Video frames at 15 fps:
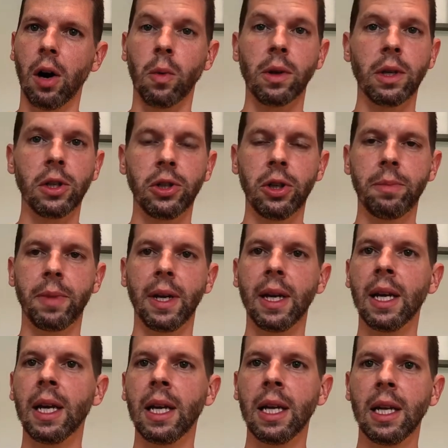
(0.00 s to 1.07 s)
are where they should
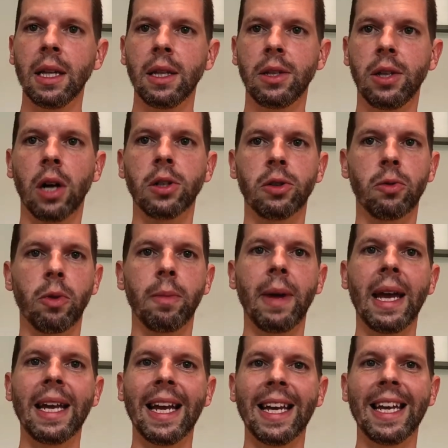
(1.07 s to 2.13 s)
be, the tongue should
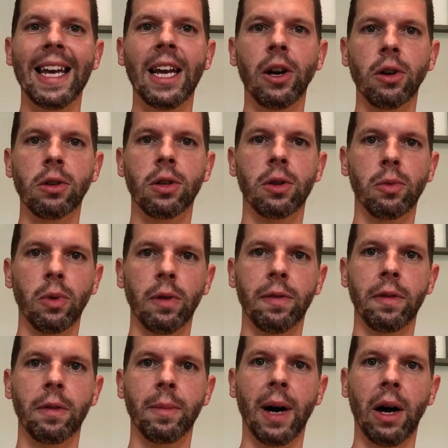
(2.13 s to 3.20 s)
remain adhered to the roof
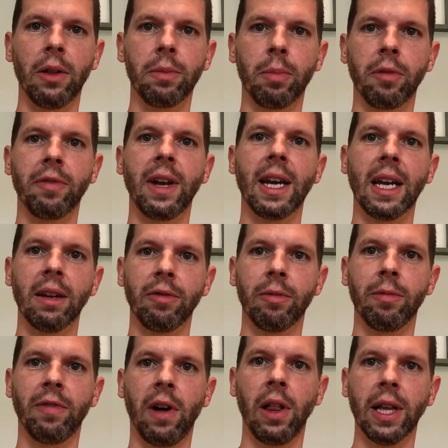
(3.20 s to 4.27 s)
of the mouth, preventing it
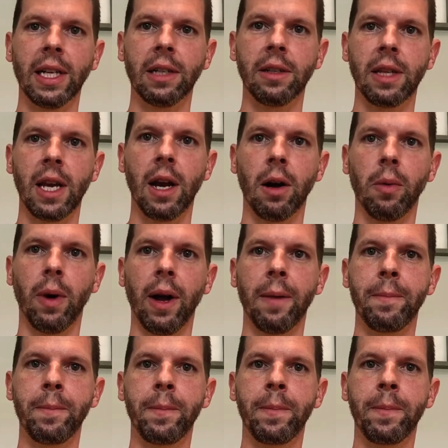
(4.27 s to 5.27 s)
from falling into the airway.